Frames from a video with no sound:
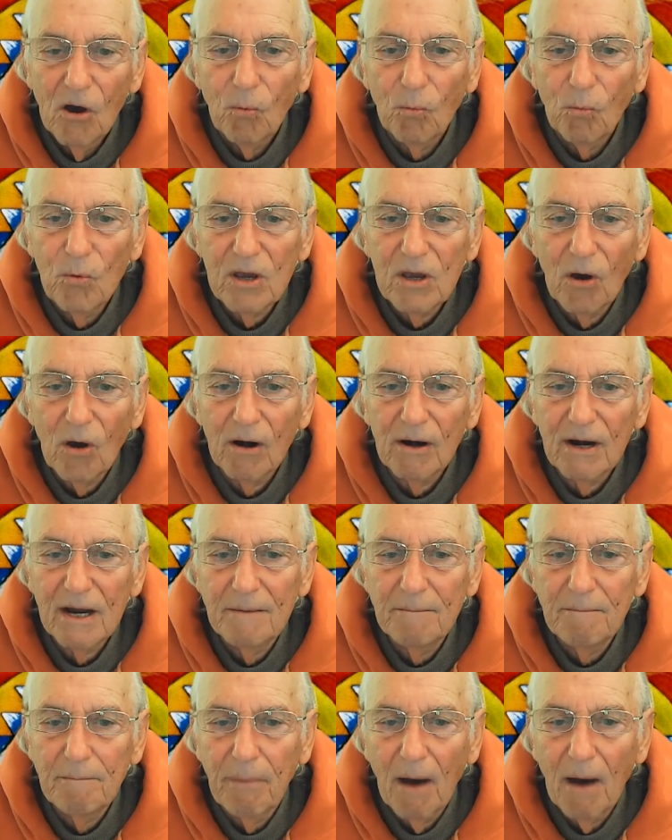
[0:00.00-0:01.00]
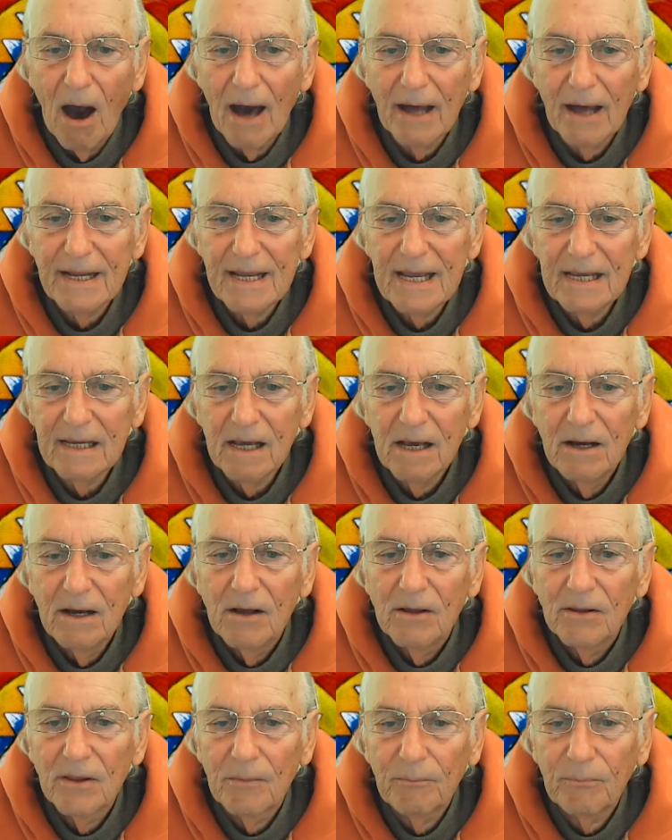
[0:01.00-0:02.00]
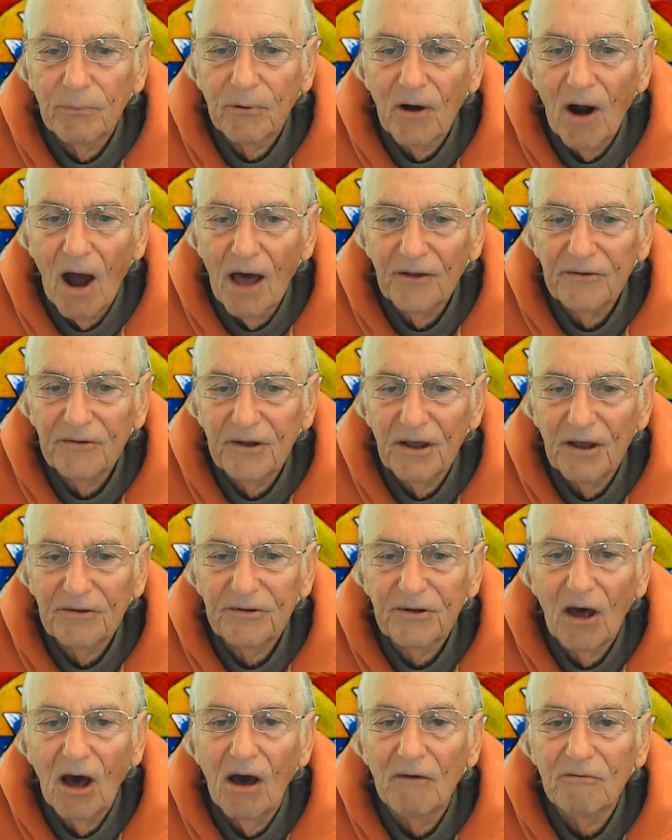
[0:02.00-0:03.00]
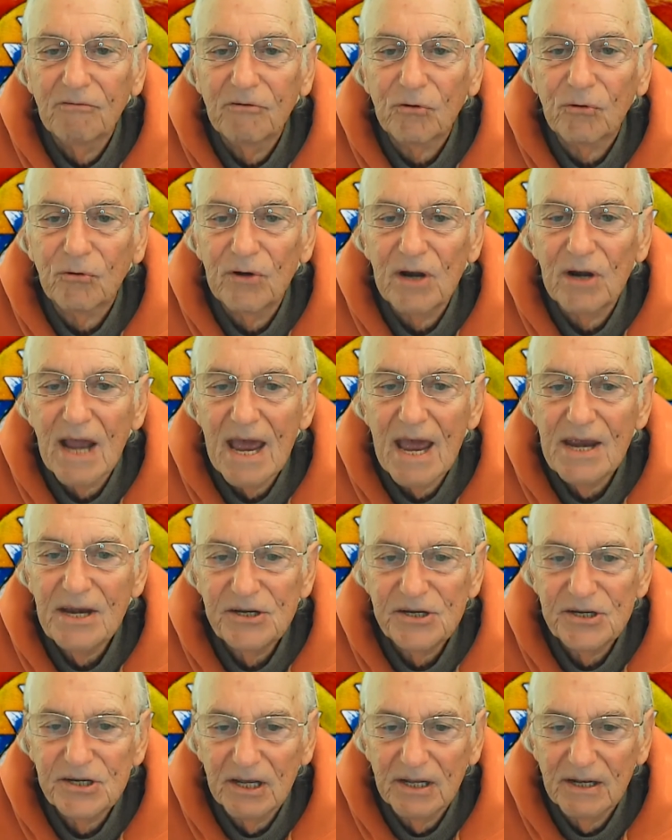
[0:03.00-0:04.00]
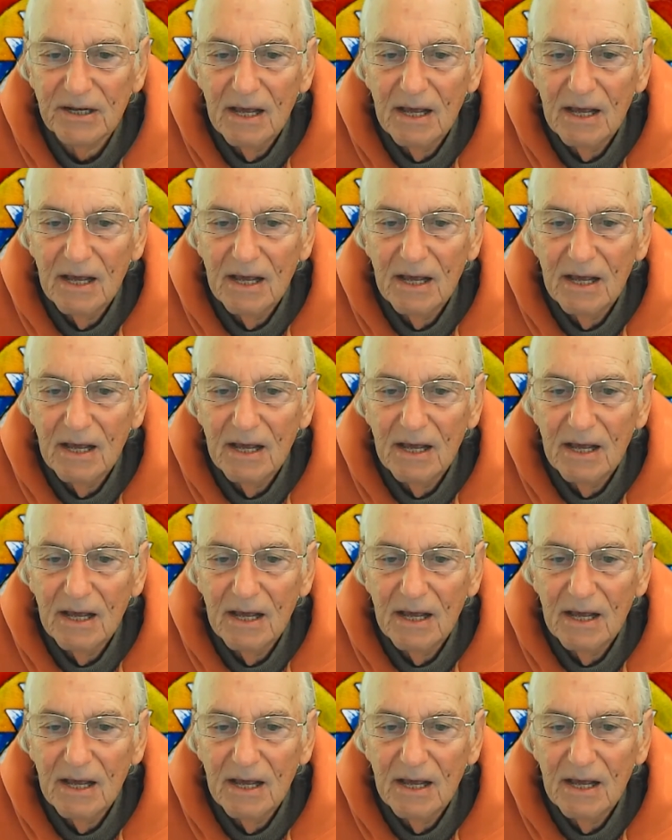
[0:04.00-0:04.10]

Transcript: we are embodying the process of creation